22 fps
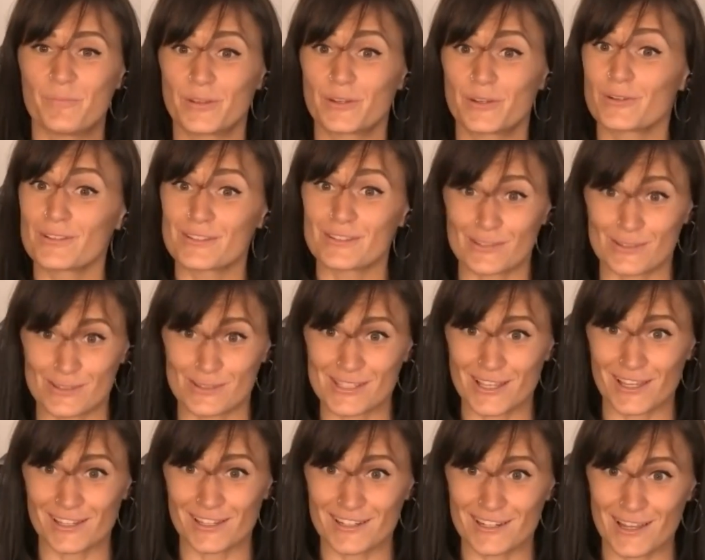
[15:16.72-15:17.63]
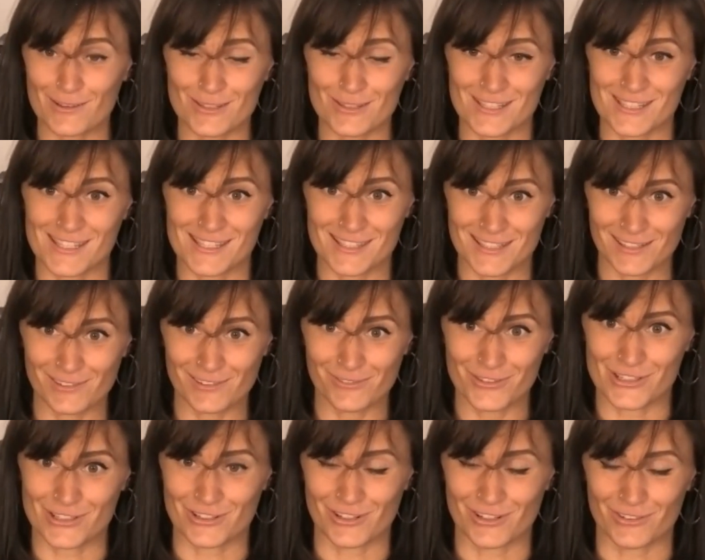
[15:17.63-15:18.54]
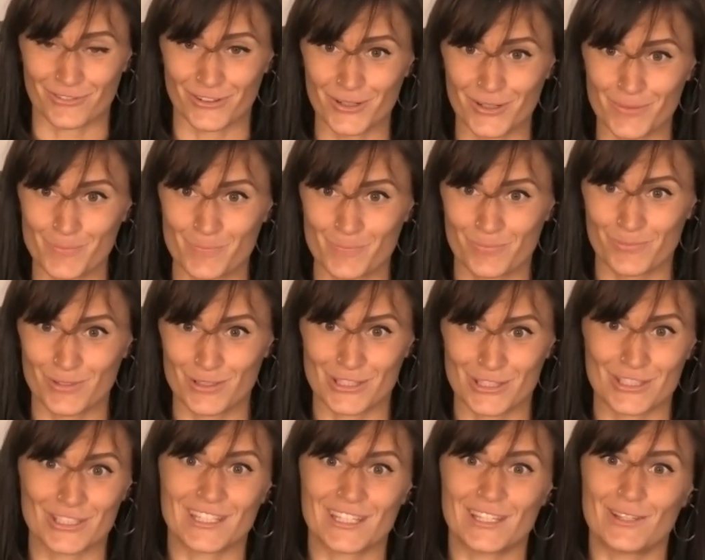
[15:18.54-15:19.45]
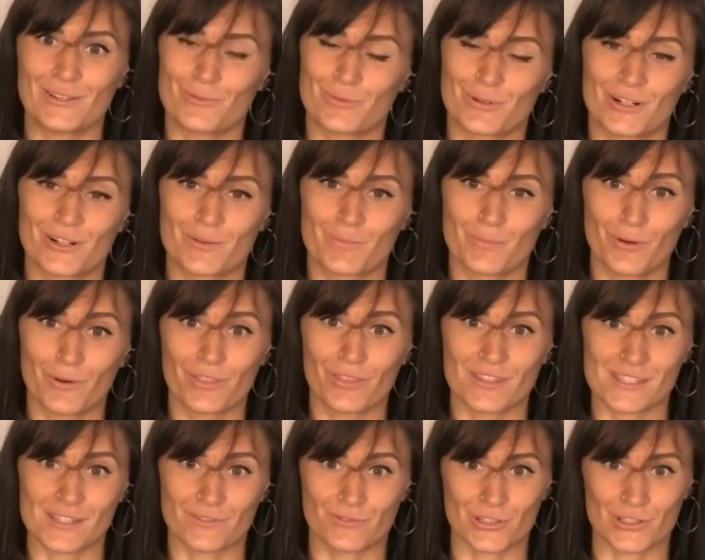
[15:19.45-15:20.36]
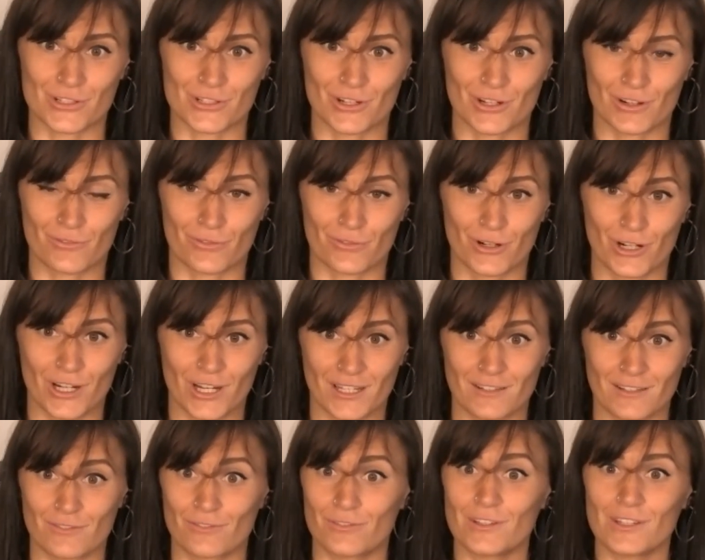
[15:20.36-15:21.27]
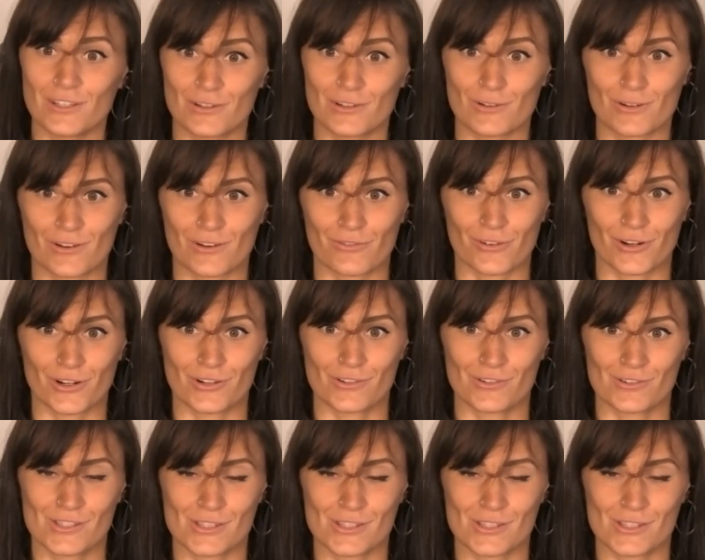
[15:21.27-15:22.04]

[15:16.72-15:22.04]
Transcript: But also you started out as a still photographer, but today you work both as a photographer and videographer.